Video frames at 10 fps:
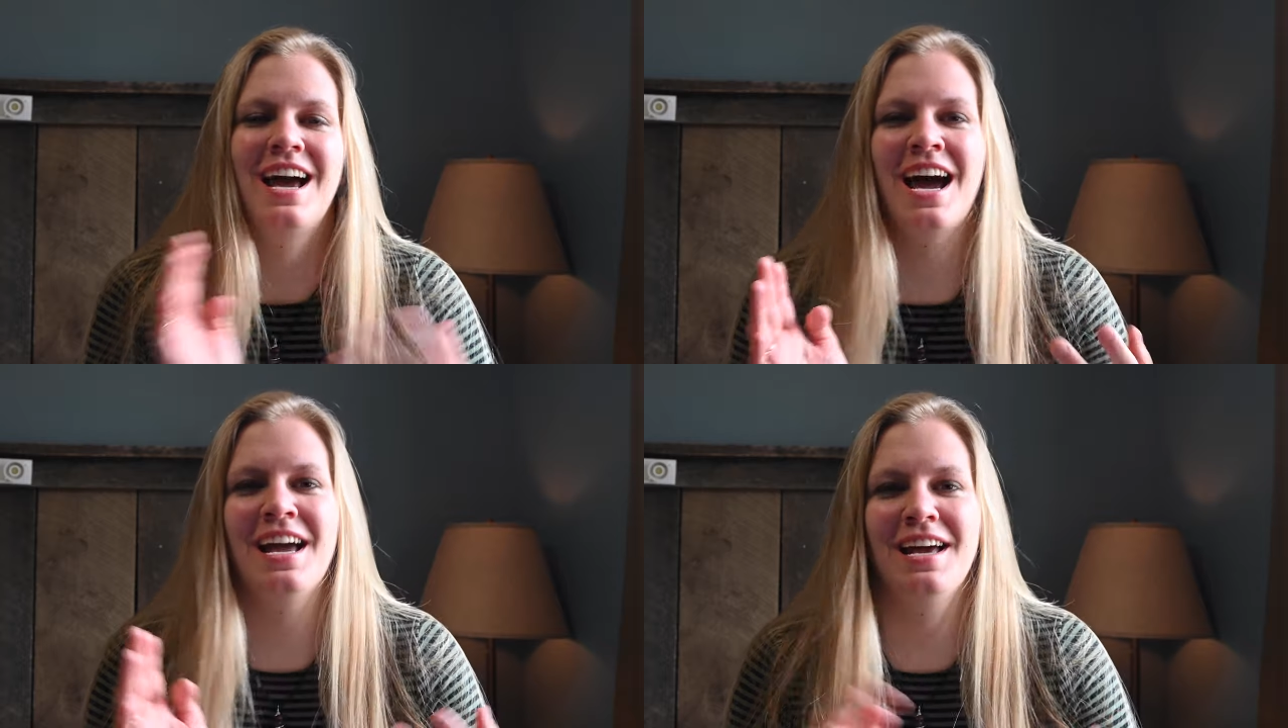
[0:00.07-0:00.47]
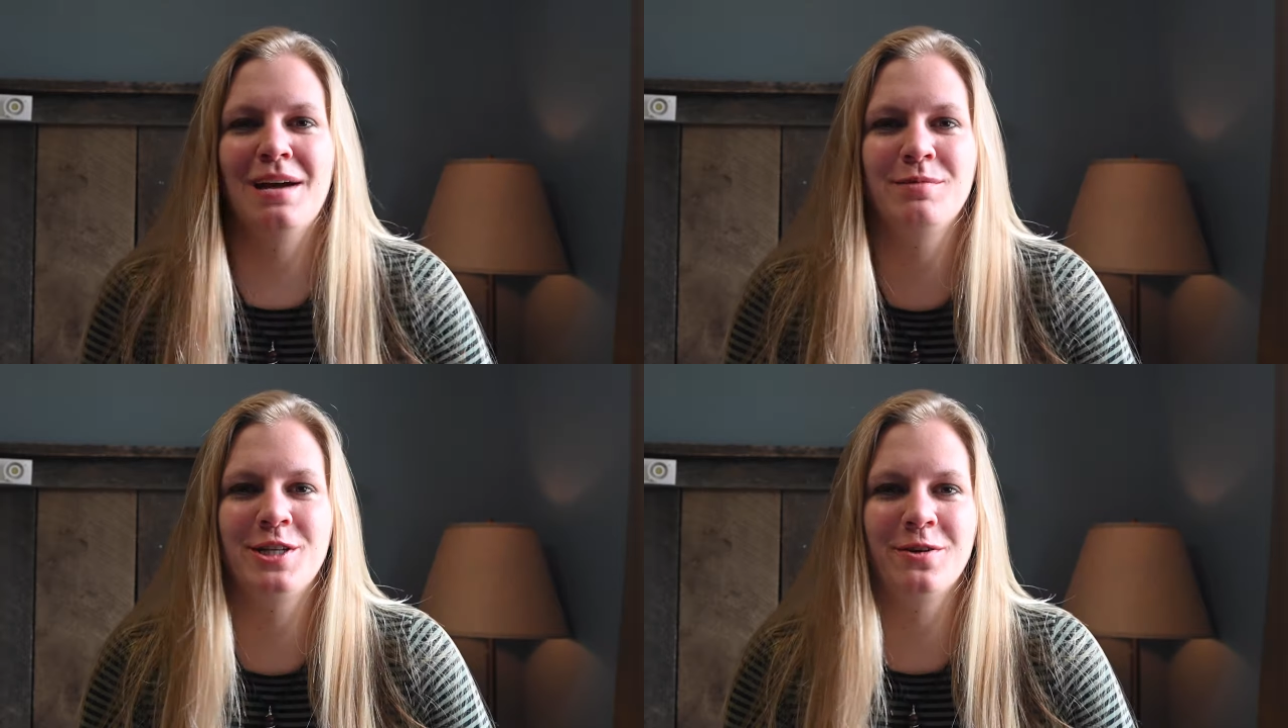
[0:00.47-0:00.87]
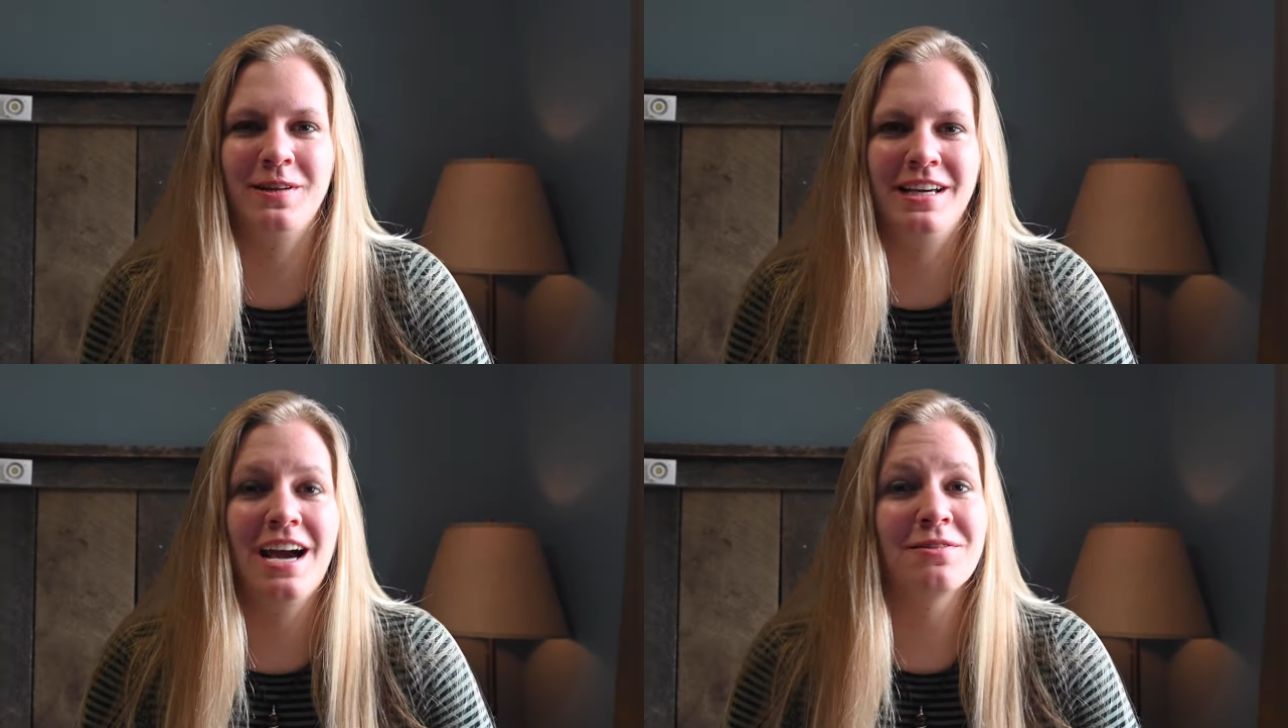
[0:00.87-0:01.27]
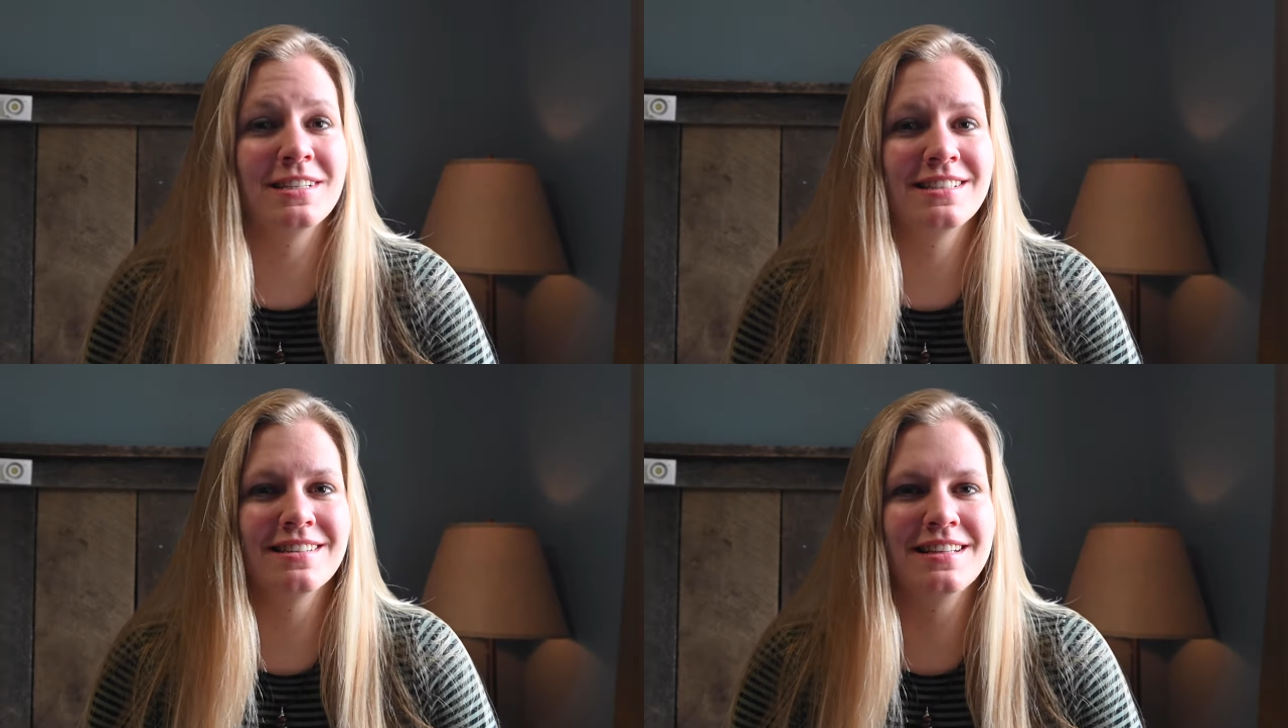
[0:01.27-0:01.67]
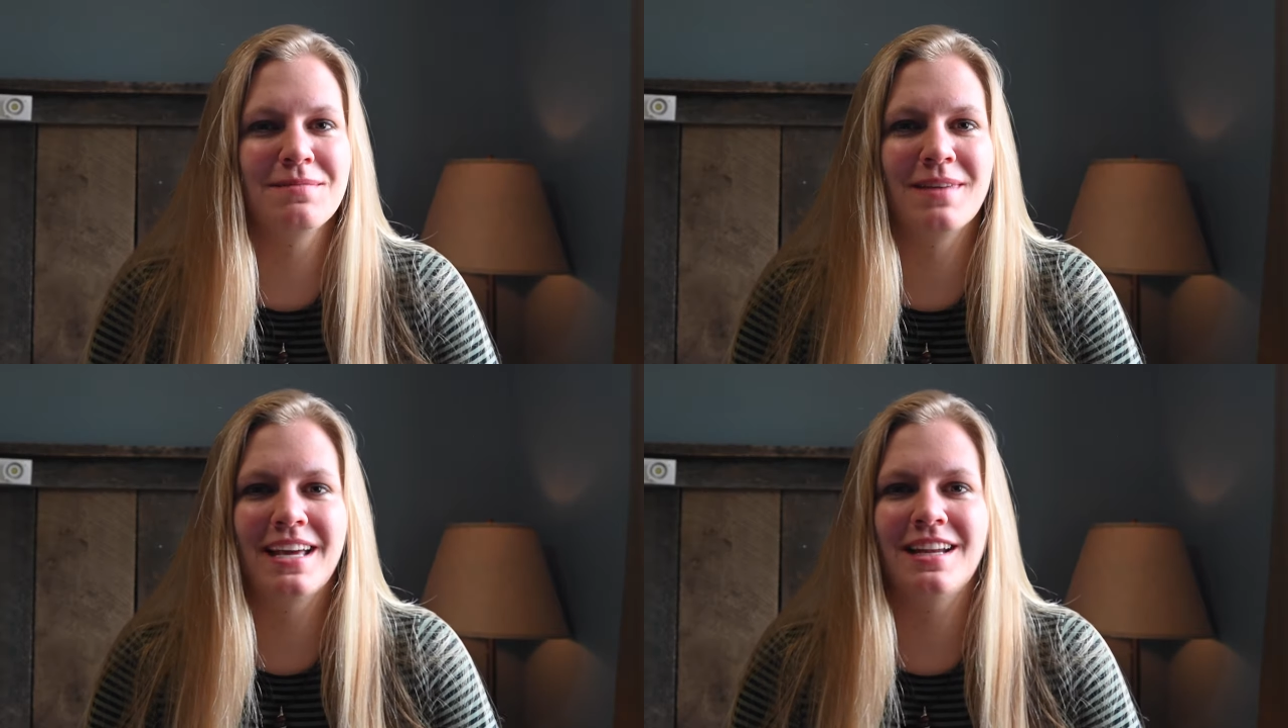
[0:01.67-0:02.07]
Hi, I'm Jodi. I recently
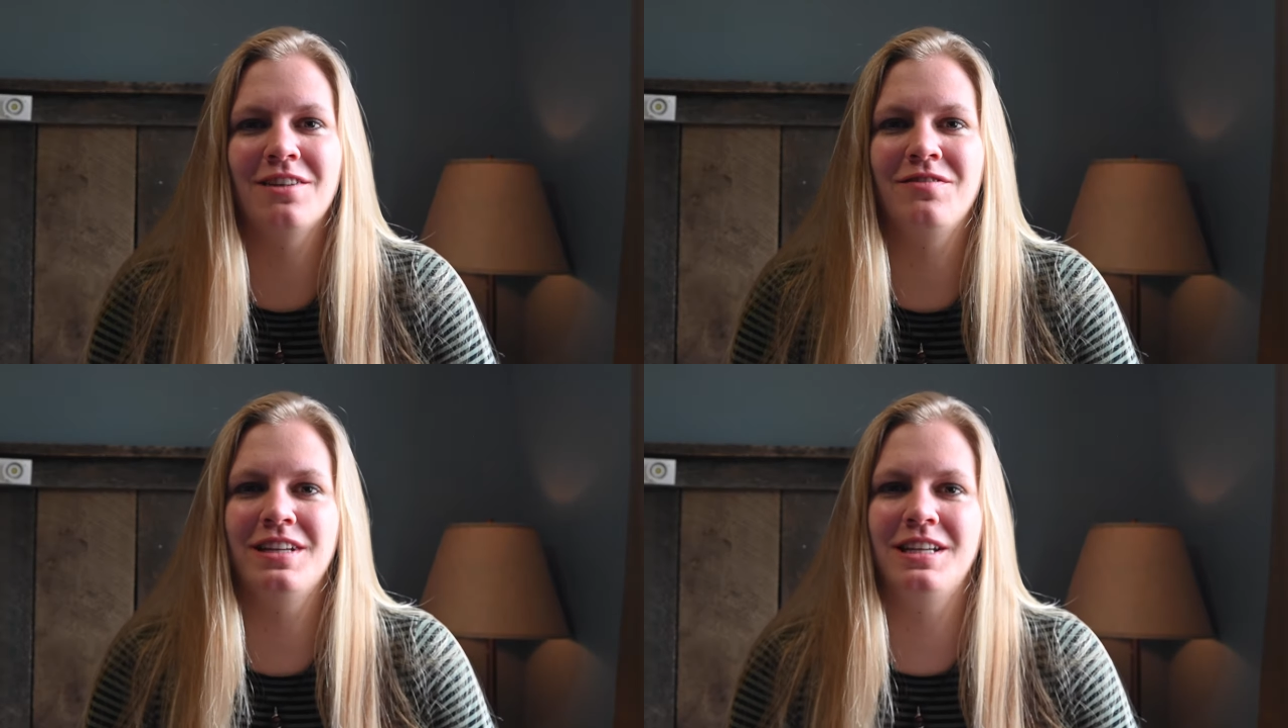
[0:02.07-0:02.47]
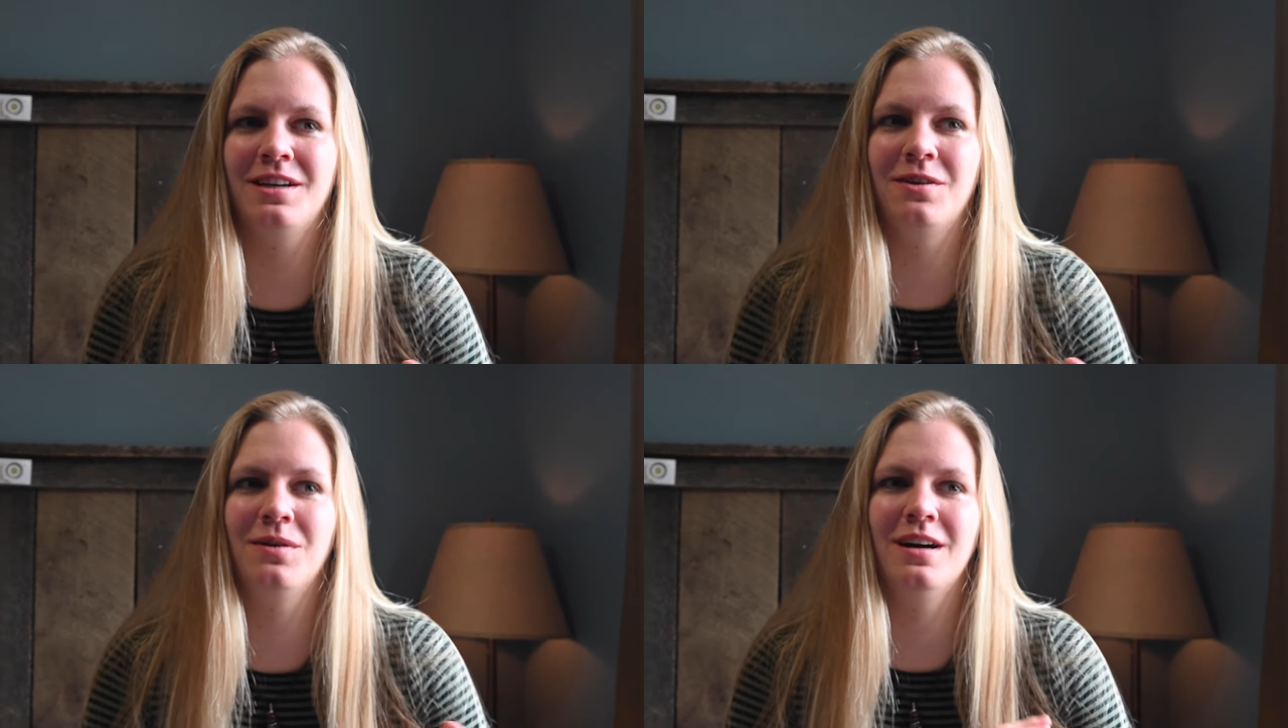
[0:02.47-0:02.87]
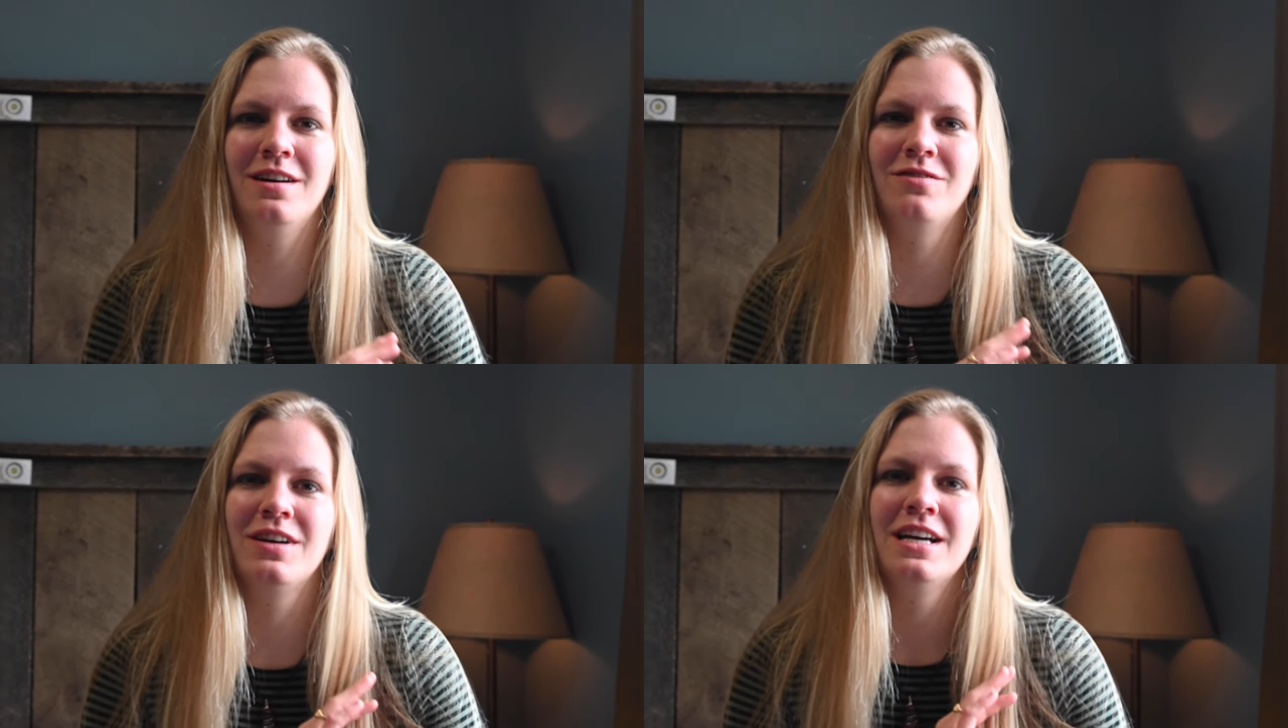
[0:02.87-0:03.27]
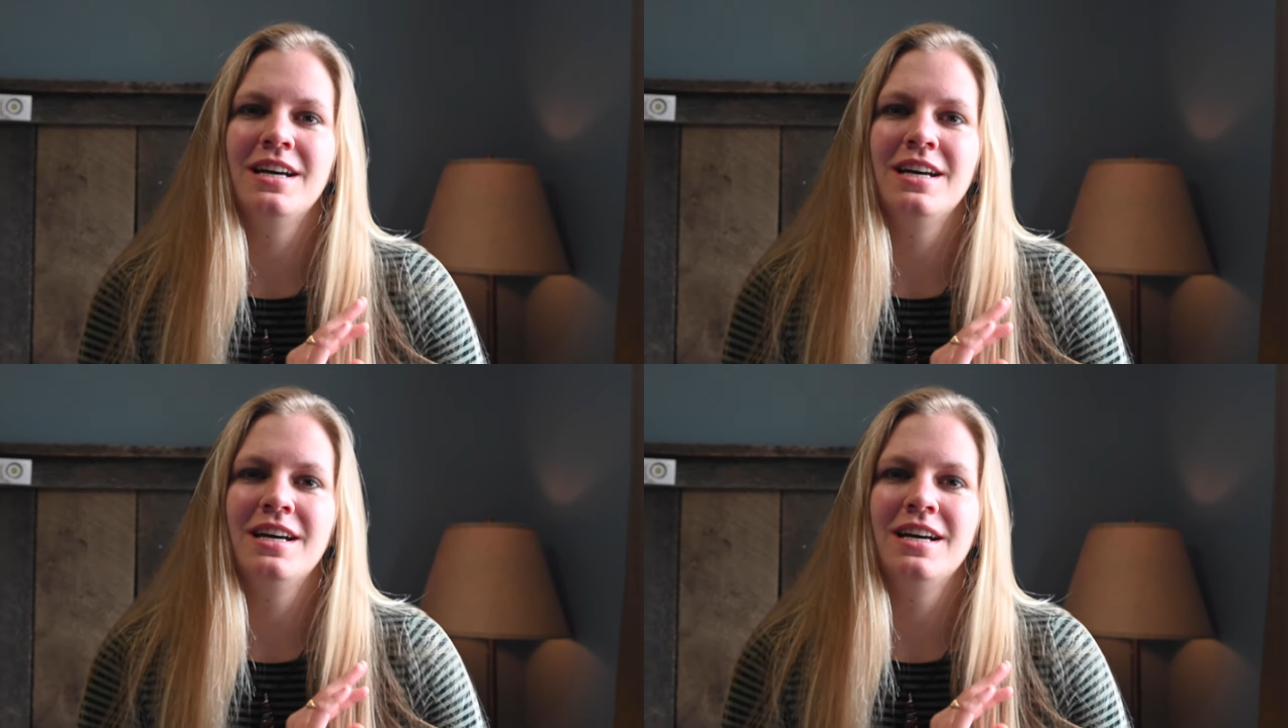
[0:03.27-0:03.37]
made a video of